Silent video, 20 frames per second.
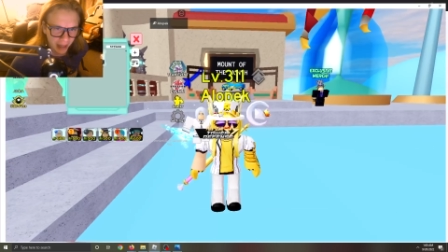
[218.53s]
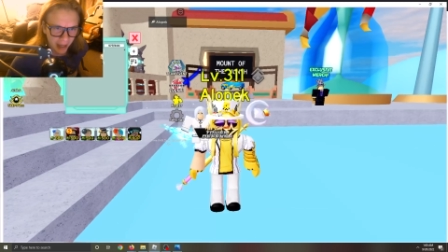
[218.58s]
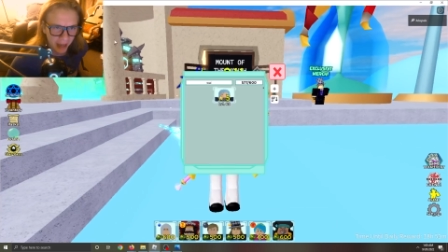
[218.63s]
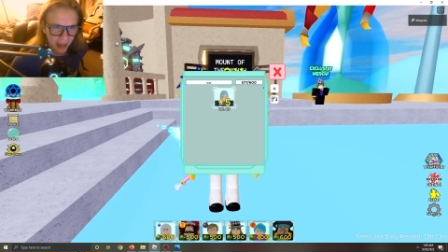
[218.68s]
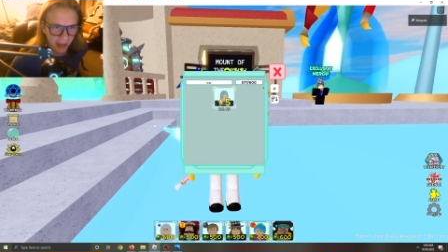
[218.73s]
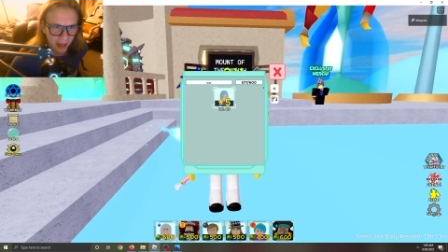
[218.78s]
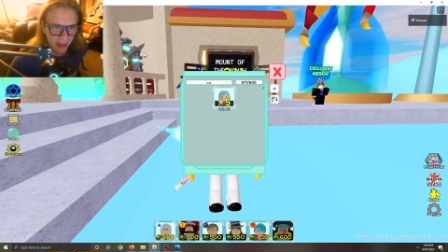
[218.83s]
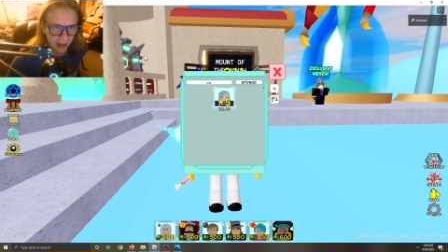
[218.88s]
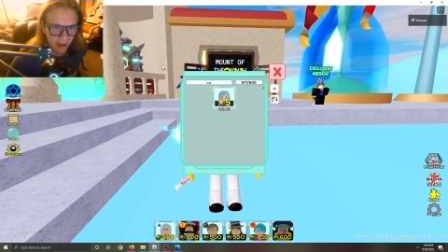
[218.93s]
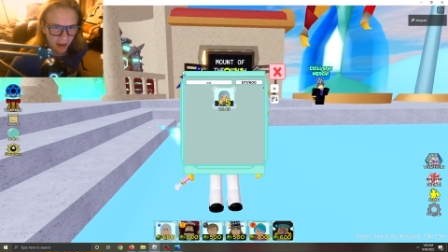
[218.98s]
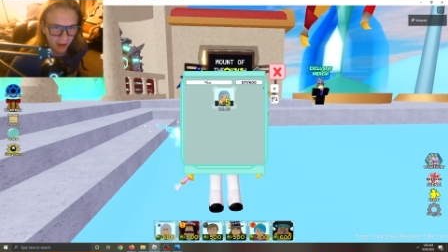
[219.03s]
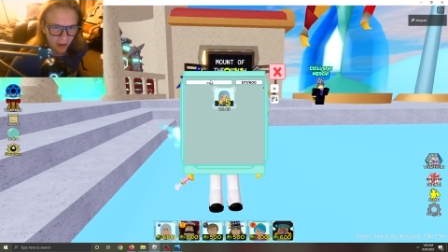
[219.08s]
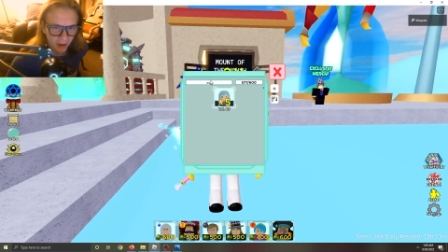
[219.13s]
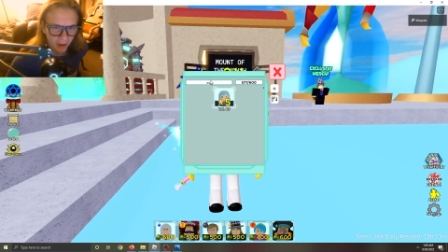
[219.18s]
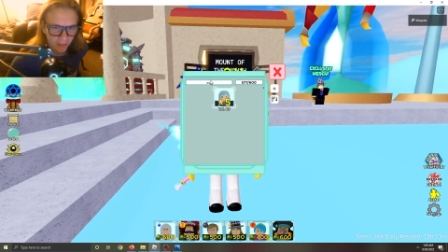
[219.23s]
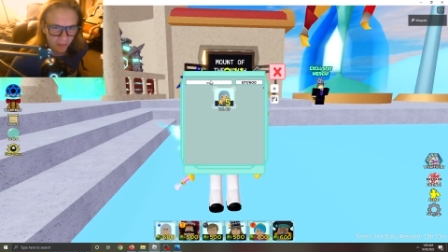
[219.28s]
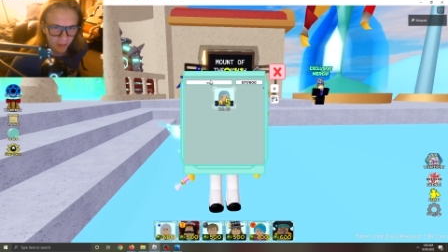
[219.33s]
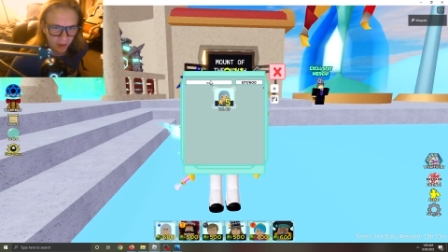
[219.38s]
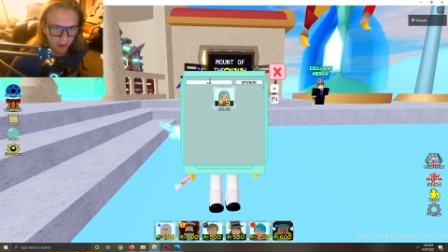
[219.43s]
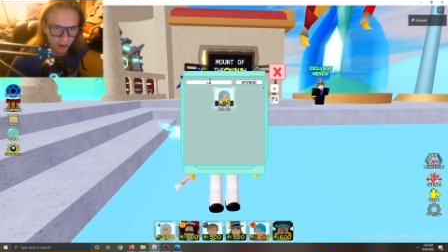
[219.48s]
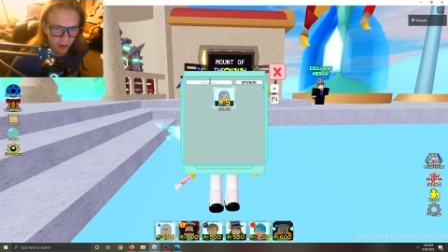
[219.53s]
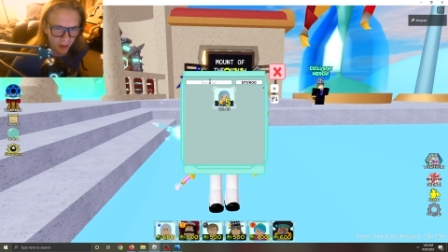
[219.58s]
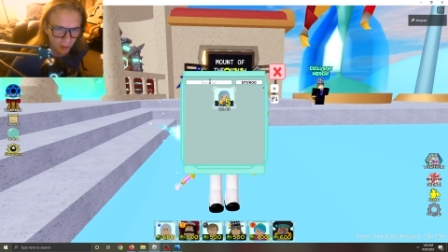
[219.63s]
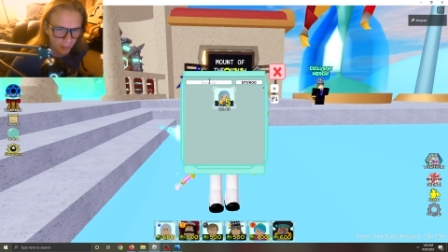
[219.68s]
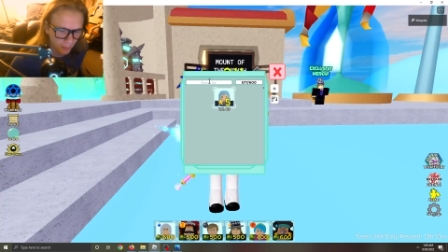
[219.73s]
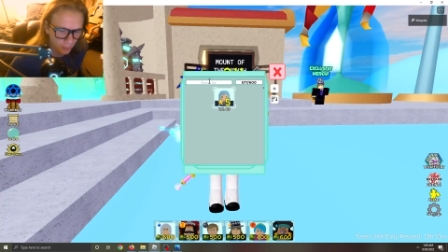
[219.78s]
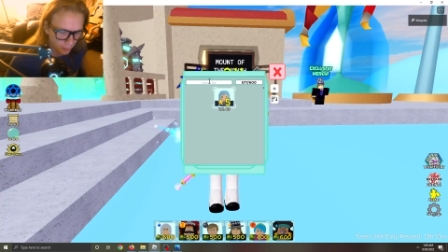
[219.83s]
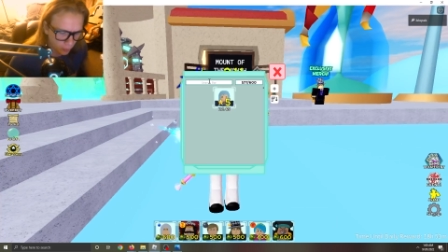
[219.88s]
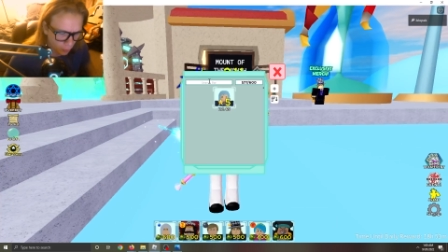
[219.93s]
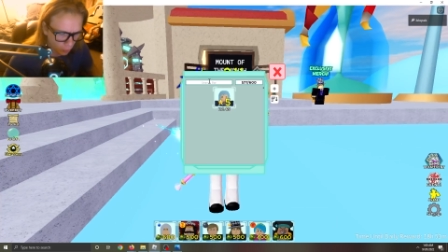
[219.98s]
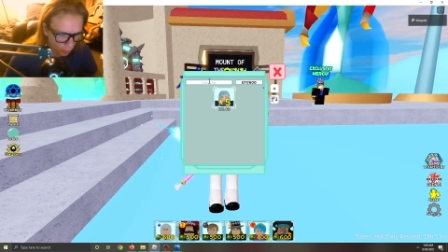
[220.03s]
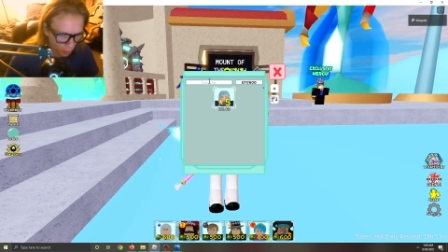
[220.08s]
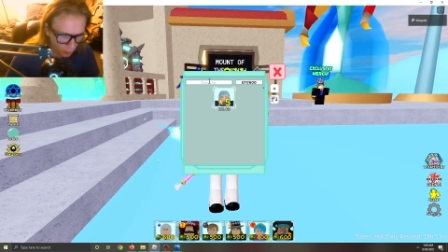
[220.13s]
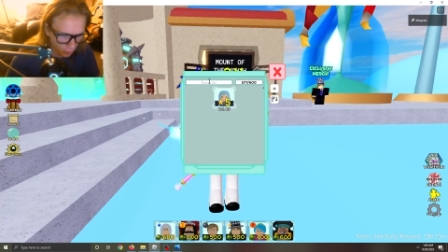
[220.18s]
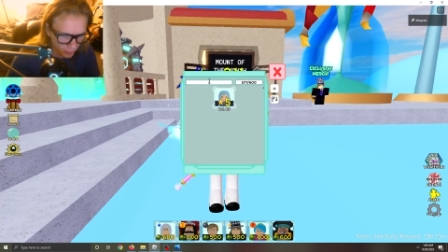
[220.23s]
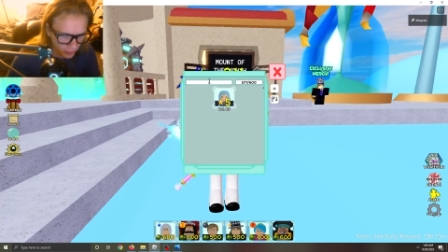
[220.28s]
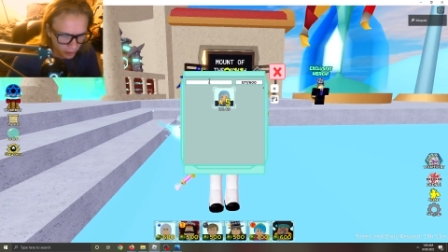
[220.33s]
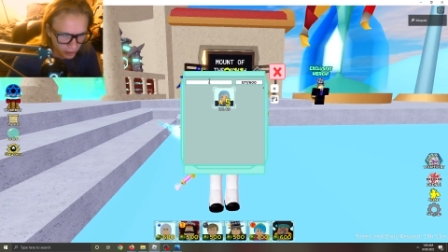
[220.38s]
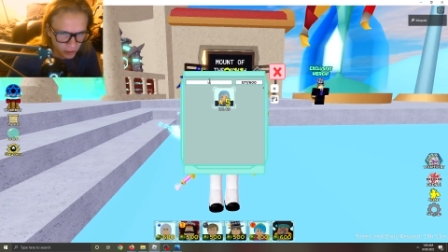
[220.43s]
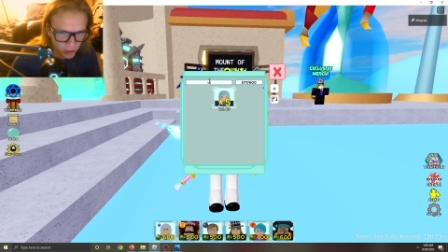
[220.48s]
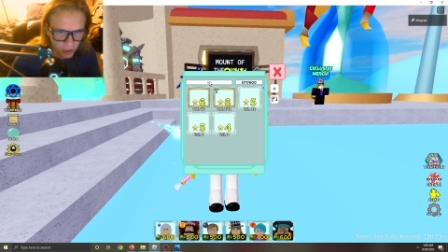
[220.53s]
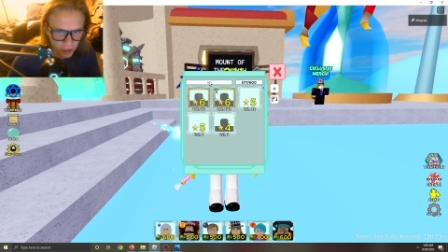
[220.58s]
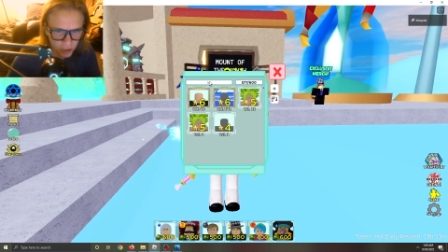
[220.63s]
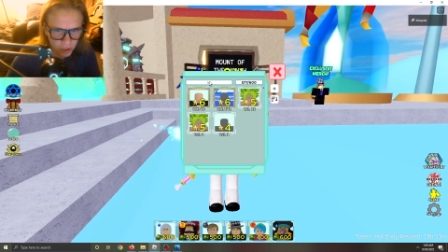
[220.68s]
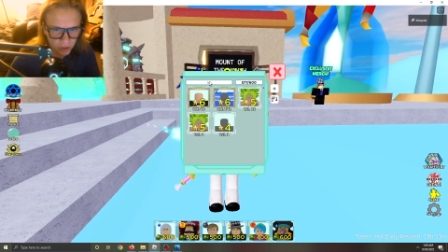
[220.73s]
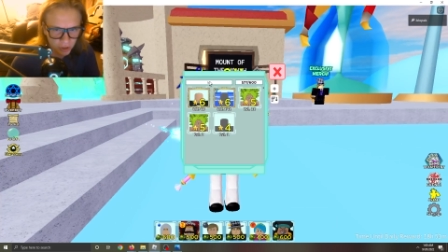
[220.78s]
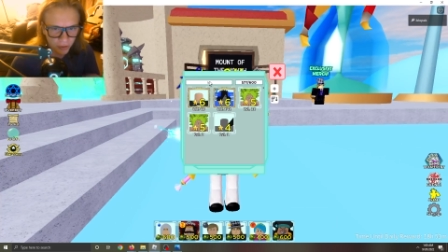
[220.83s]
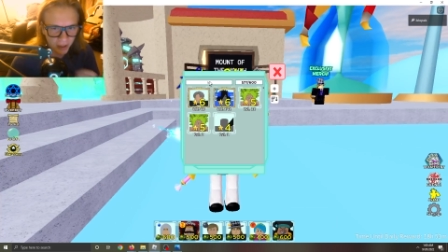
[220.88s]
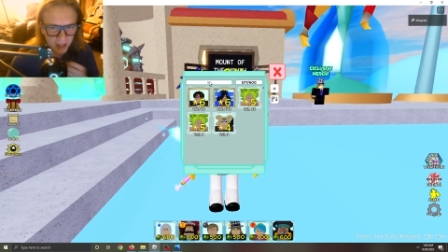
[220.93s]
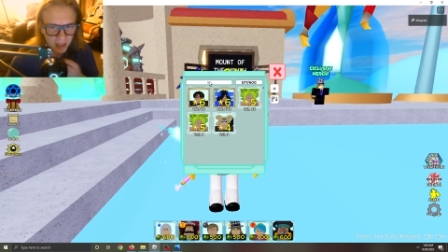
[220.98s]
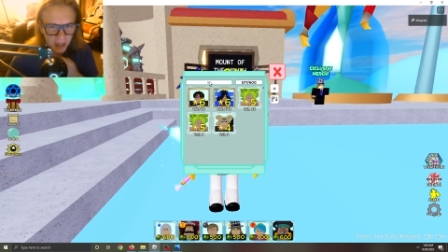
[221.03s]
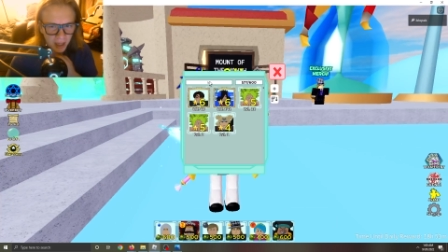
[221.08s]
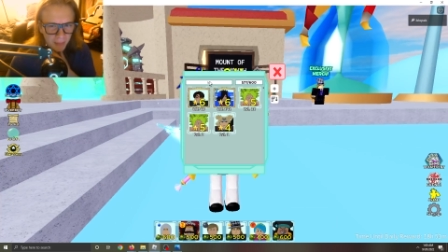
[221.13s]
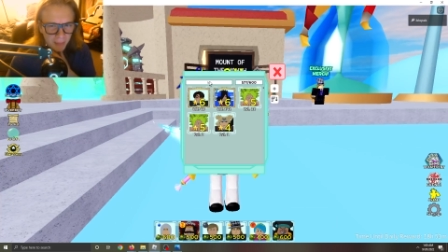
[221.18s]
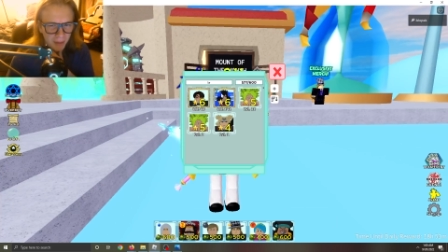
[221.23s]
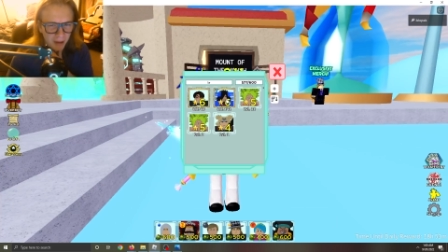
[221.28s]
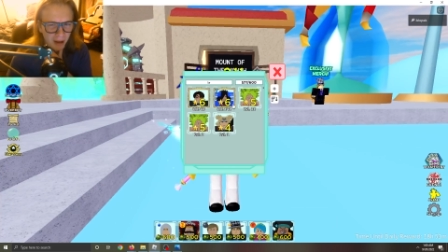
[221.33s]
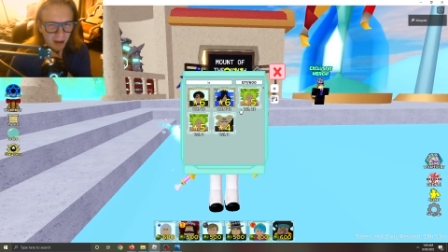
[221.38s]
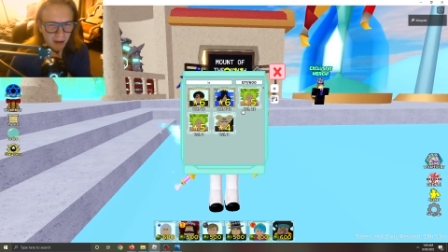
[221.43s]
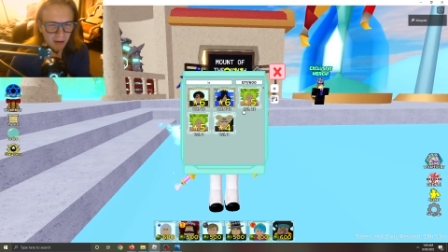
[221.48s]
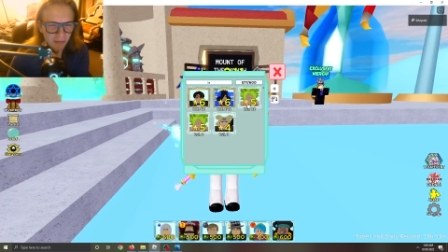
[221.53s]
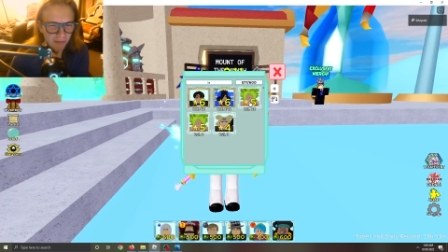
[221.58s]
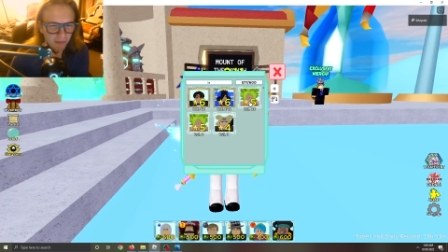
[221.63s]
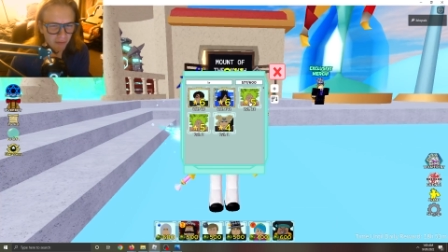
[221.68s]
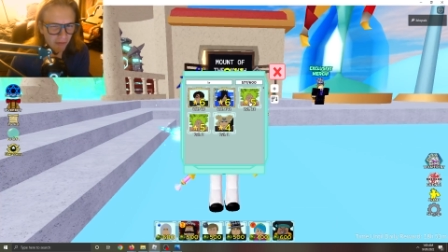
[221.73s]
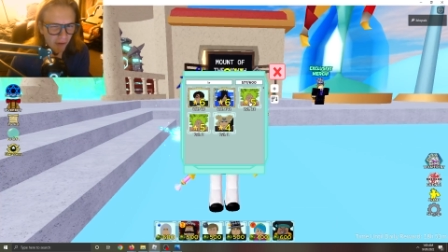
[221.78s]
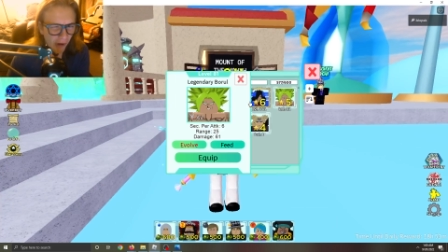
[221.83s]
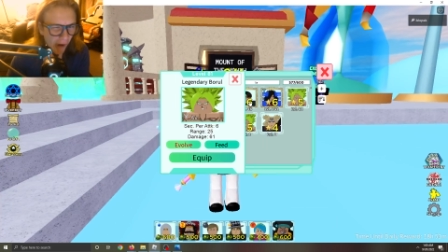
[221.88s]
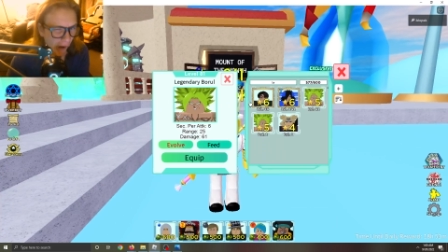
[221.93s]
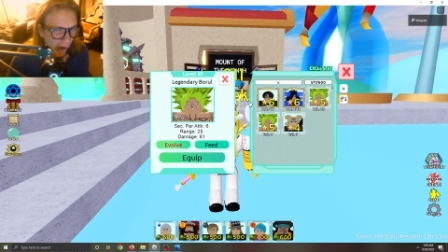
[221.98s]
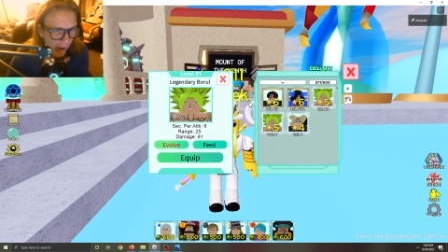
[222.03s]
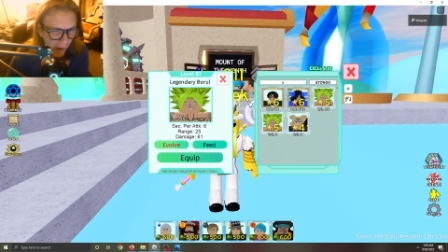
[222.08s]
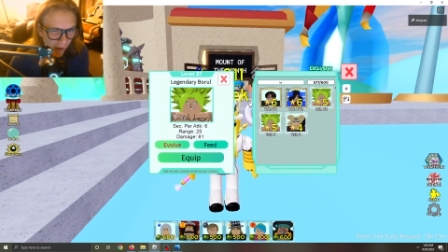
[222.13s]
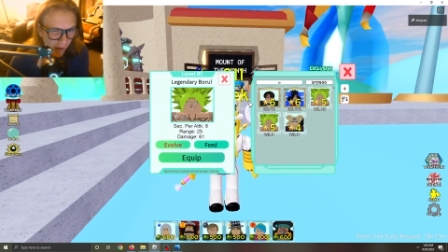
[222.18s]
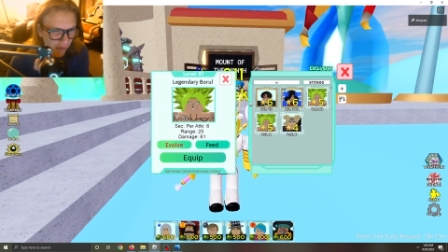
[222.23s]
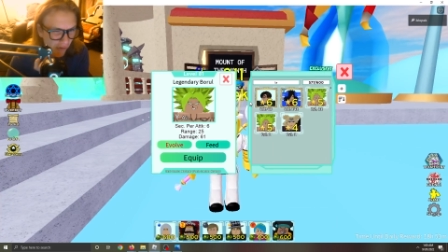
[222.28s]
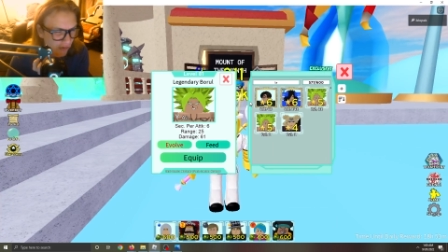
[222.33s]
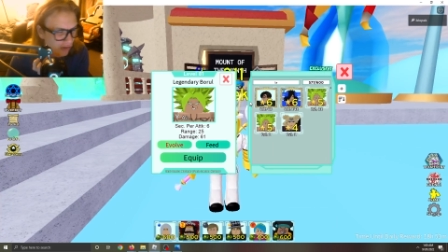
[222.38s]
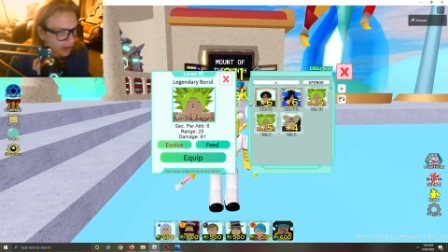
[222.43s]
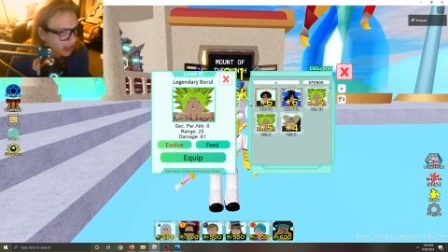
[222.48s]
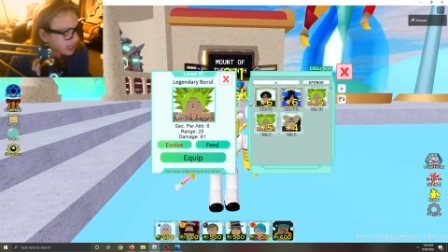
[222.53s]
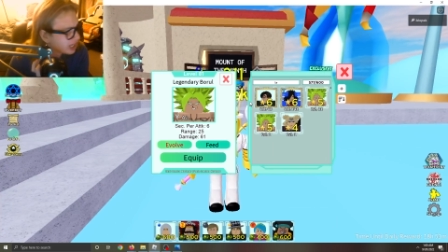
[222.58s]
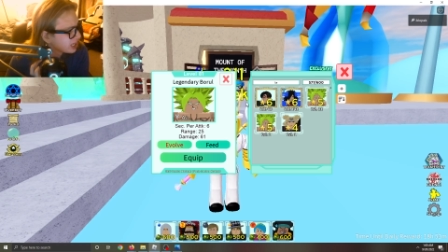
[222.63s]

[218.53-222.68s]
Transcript: have um, Broly just straight up evolve